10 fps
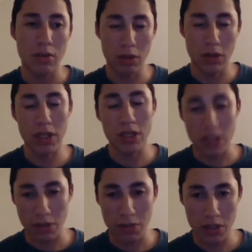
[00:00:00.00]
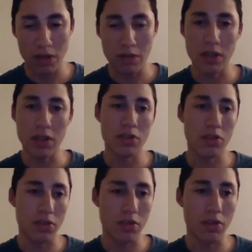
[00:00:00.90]
with the exception of the
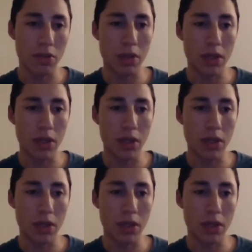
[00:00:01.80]
District of Columbia.